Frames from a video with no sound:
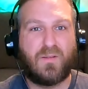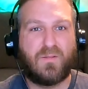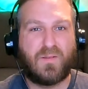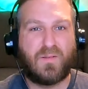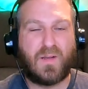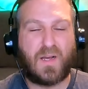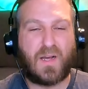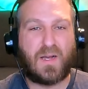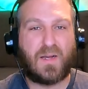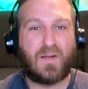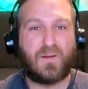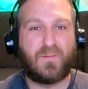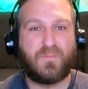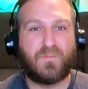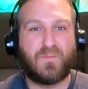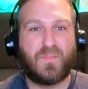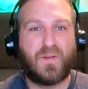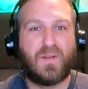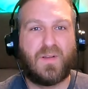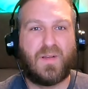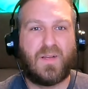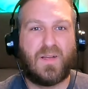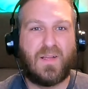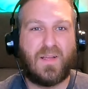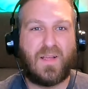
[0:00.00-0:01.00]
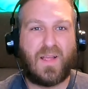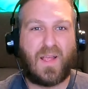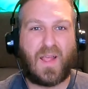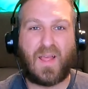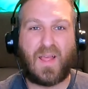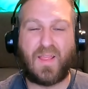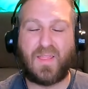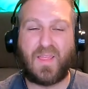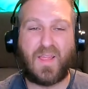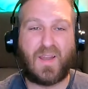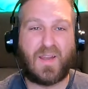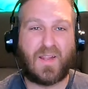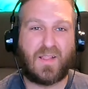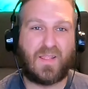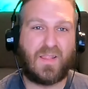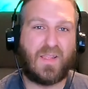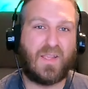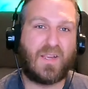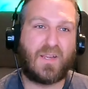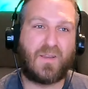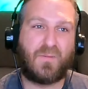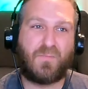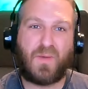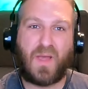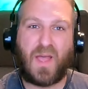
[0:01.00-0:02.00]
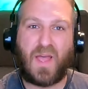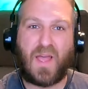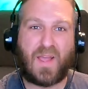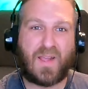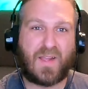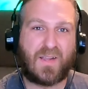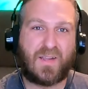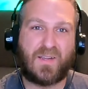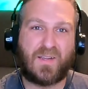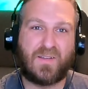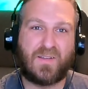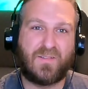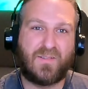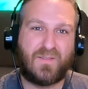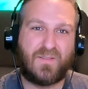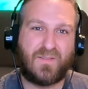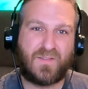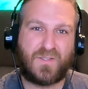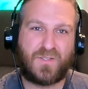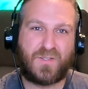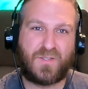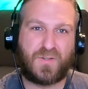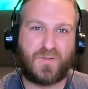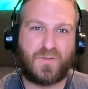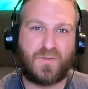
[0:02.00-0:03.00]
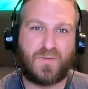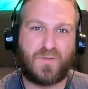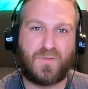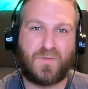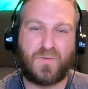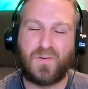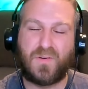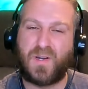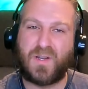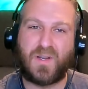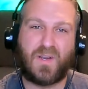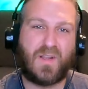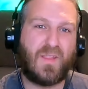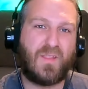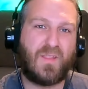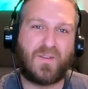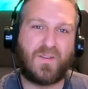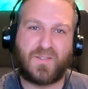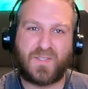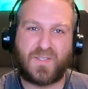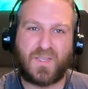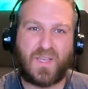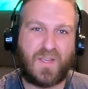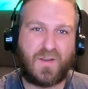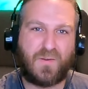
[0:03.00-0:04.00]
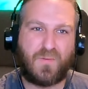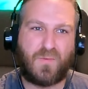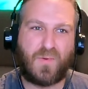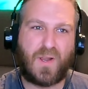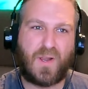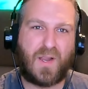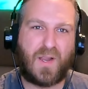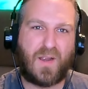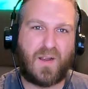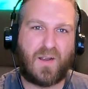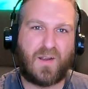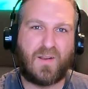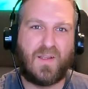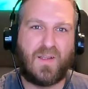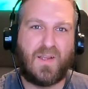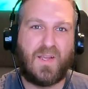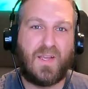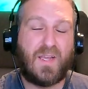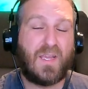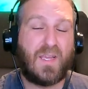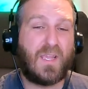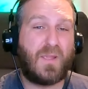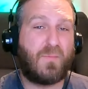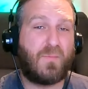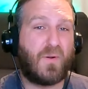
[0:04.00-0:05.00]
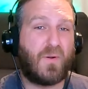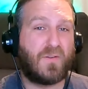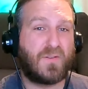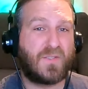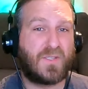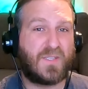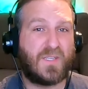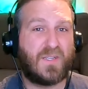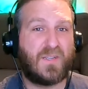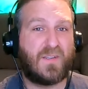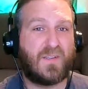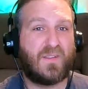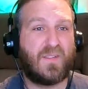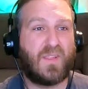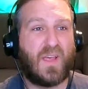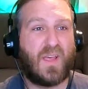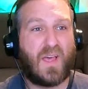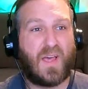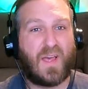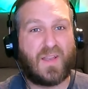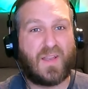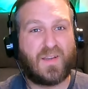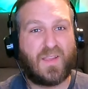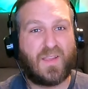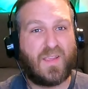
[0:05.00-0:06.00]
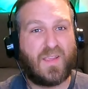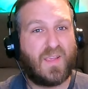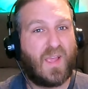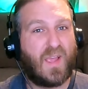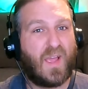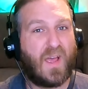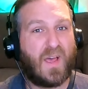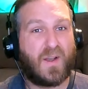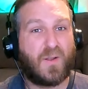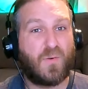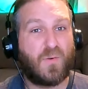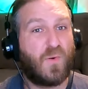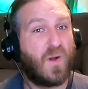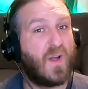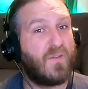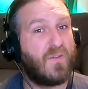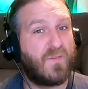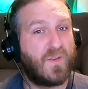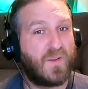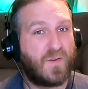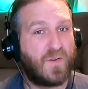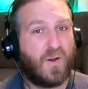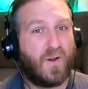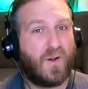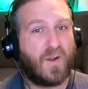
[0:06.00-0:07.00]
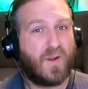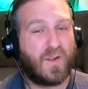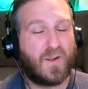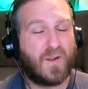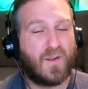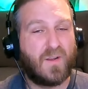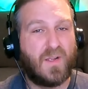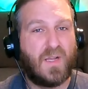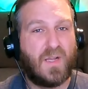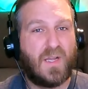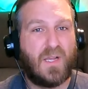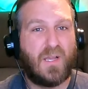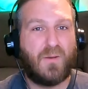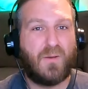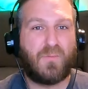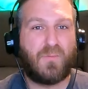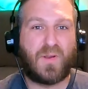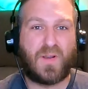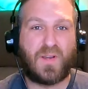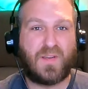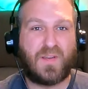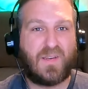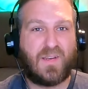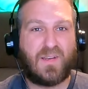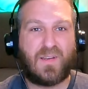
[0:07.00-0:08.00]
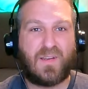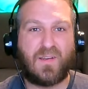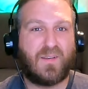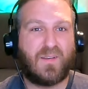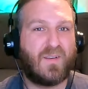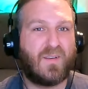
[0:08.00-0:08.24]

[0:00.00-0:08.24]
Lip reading: And then it linked back to another site where he posted that he had a wife and daughter, but it didn't